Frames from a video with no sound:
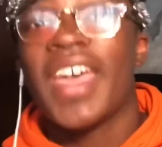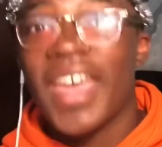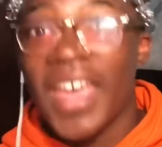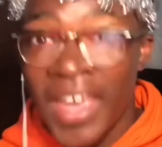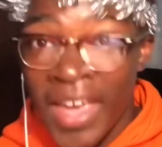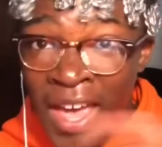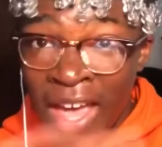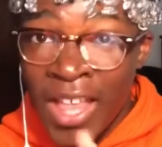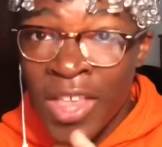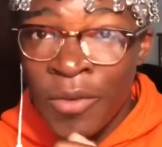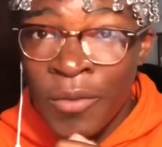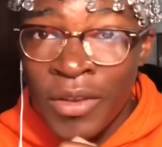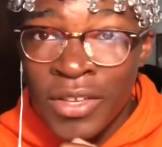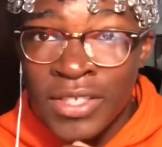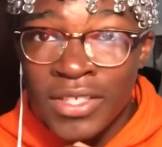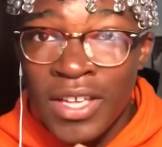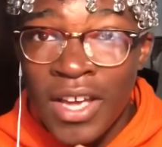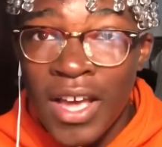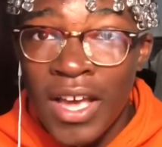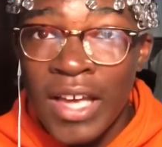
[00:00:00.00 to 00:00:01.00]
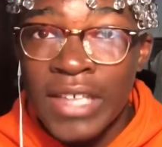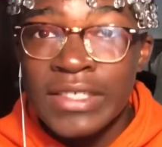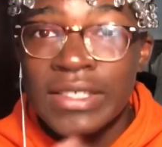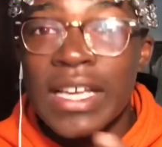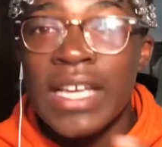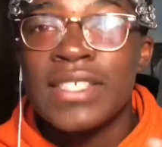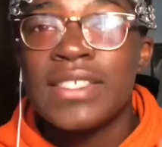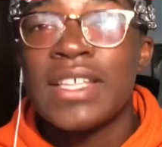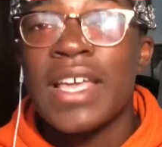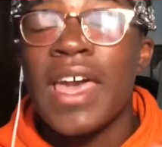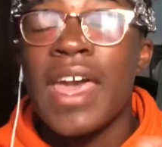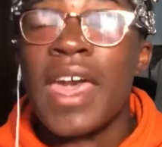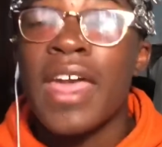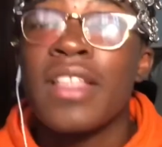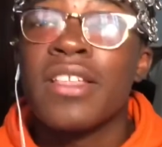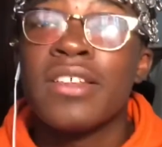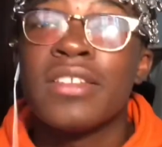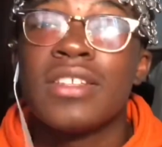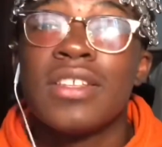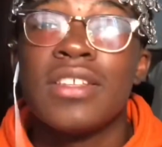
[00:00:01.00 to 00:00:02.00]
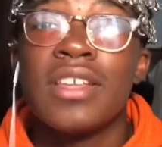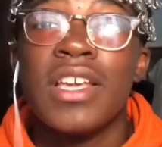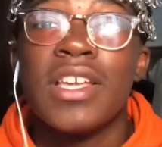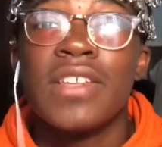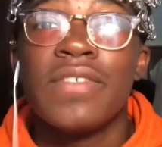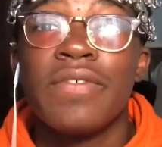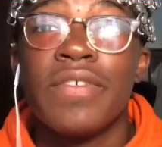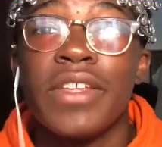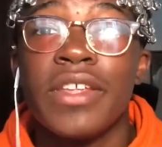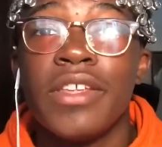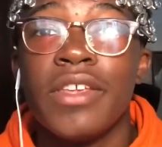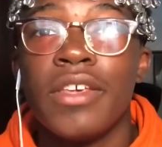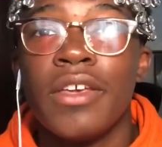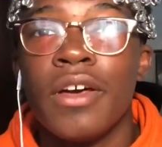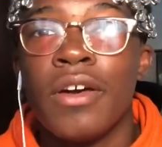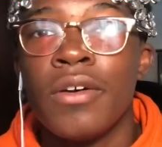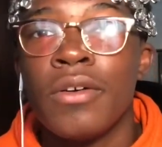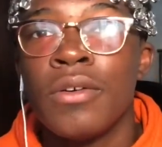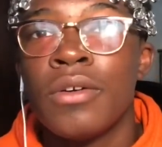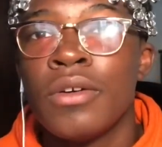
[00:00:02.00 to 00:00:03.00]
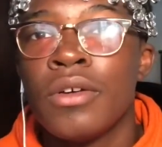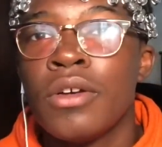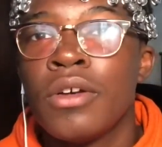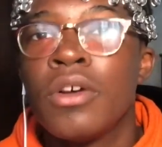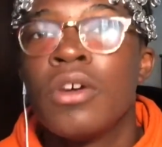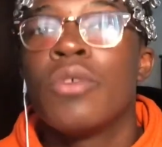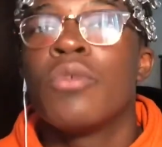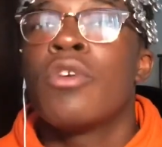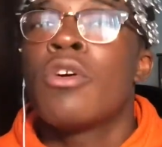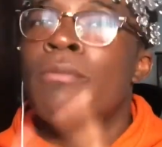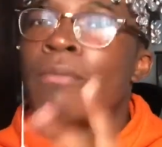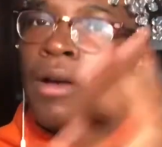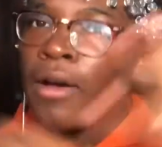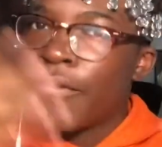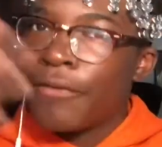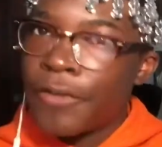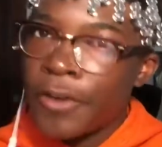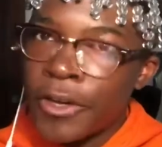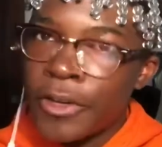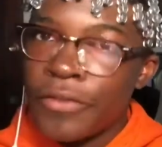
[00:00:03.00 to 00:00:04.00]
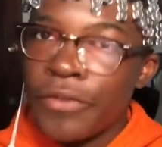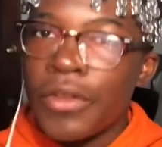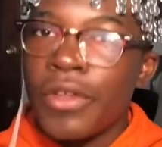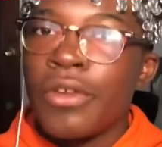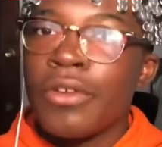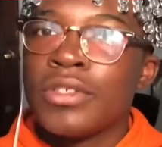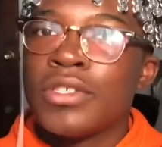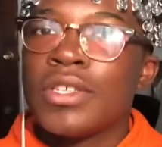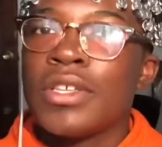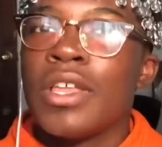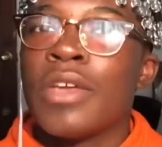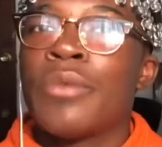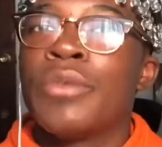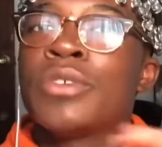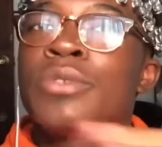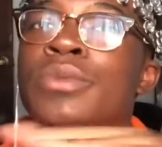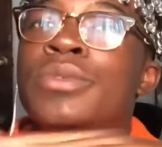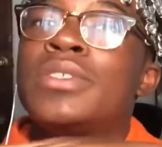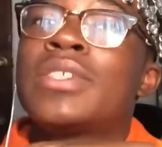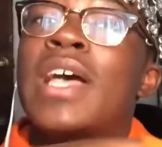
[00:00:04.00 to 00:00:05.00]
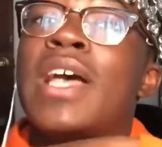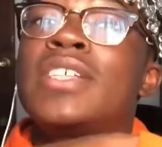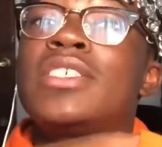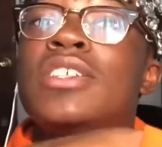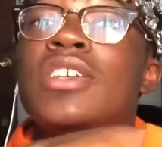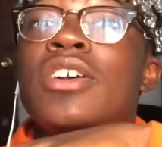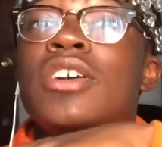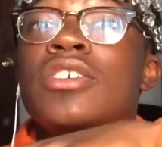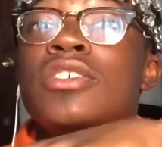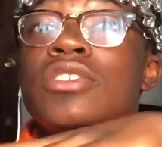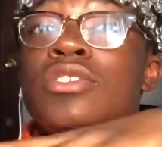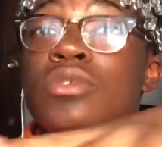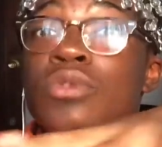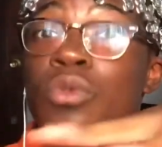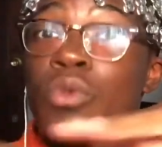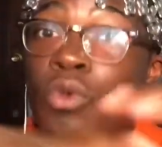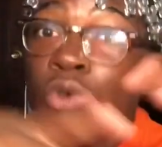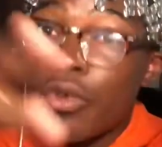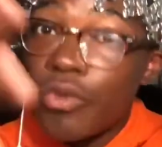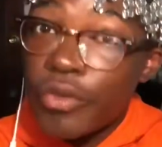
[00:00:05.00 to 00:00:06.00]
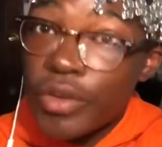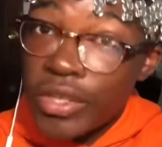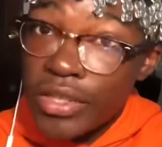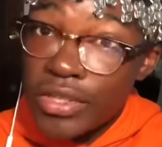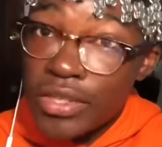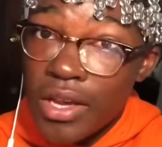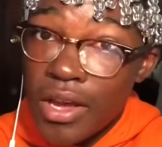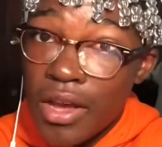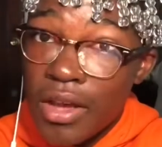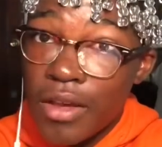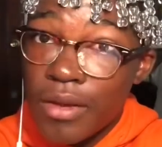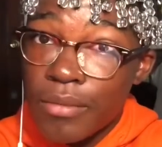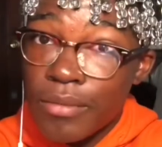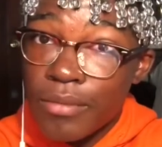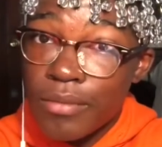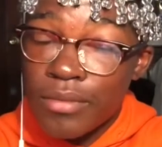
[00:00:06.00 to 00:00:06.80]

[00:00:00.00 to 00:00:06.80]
anyways, guys, that's the end of today's video. Well, my first video today, which was actually a story time.